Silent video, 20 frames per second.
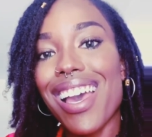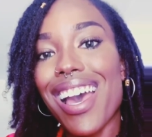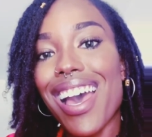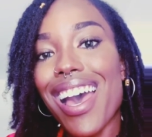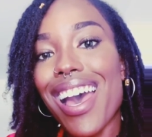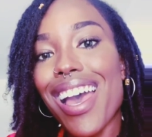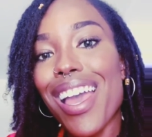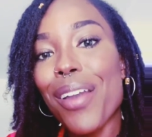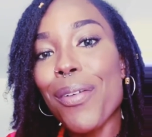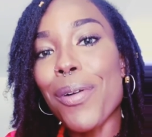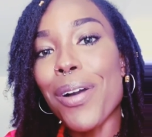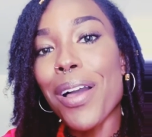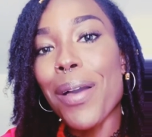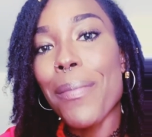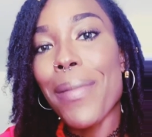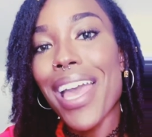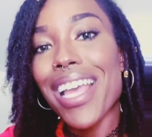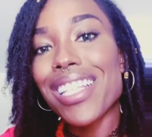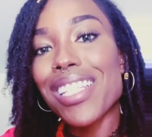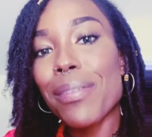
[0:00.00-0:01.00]
Hi,
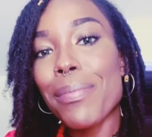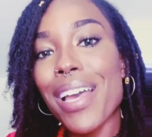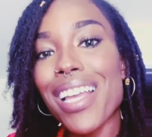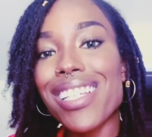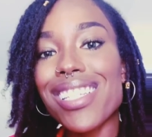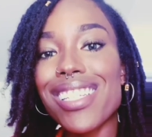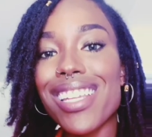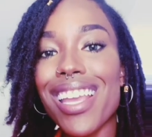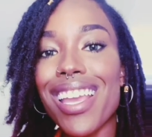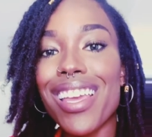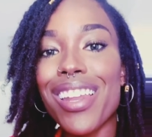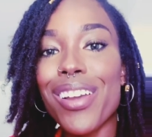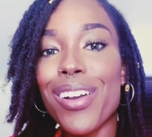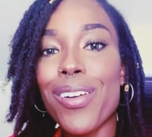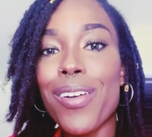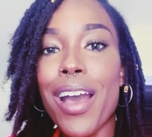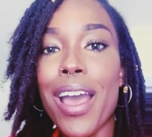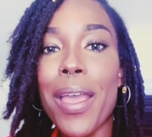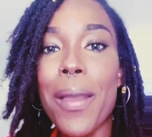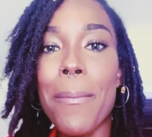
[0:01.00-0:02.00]
welcome back to my
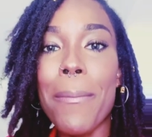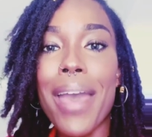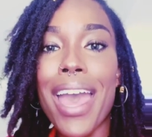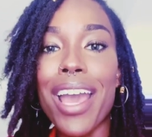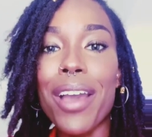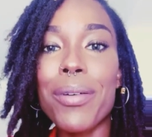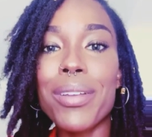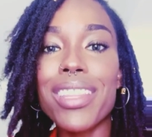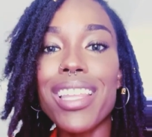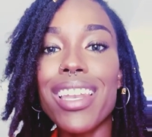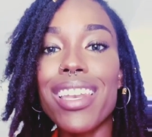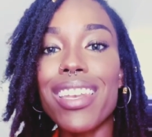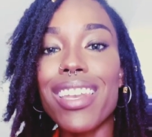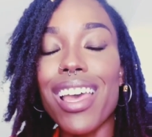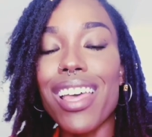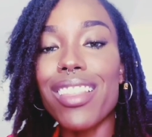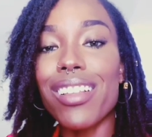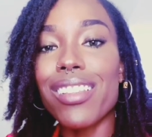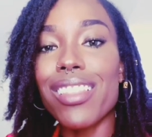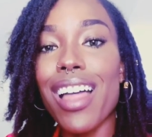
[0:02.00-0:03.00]
channel. I am back with
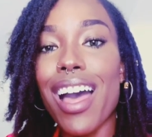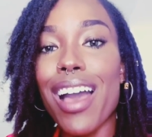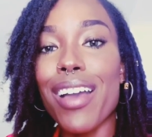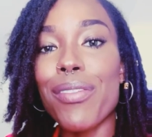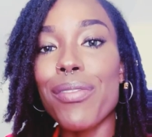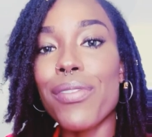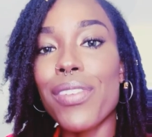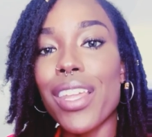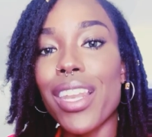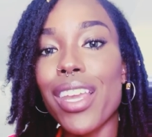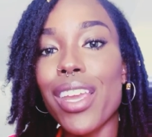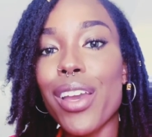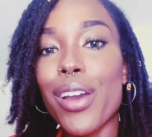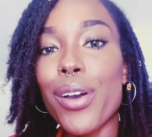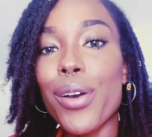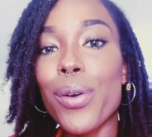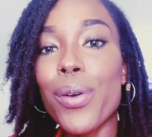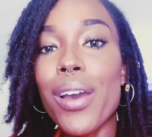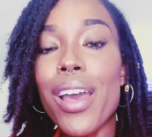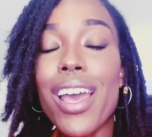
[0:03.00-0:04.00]
another lock
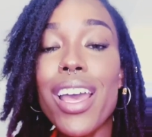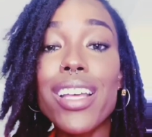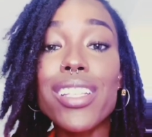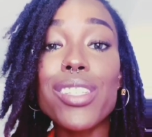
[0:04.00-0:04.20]
video.